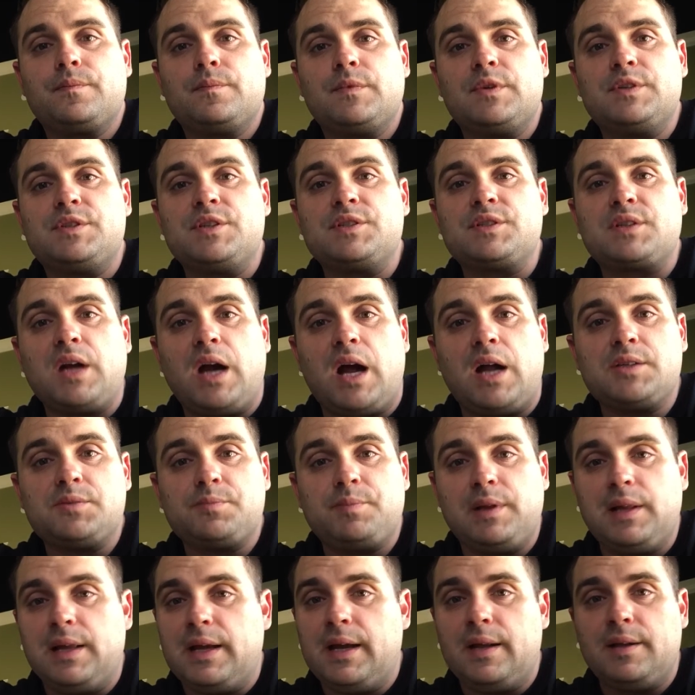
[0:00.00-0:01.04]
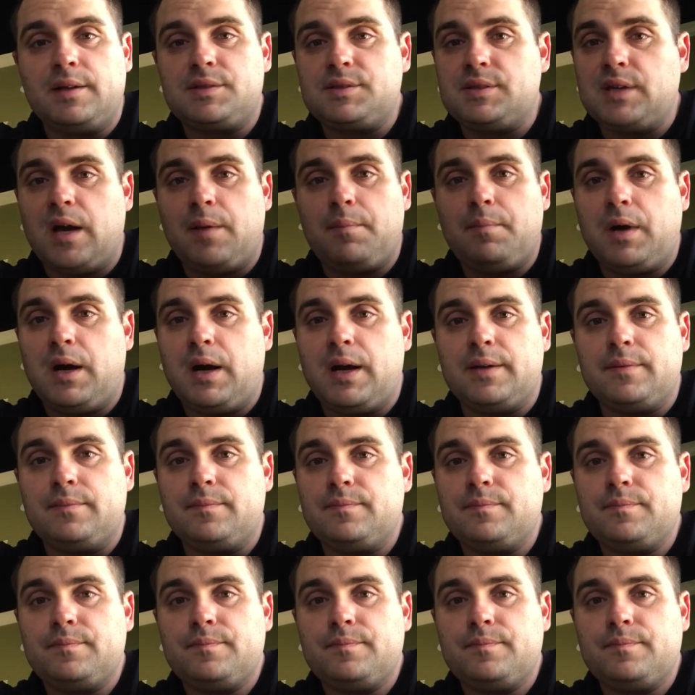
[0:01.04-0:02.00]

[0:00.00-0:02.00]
This is God's plan, it's not mine.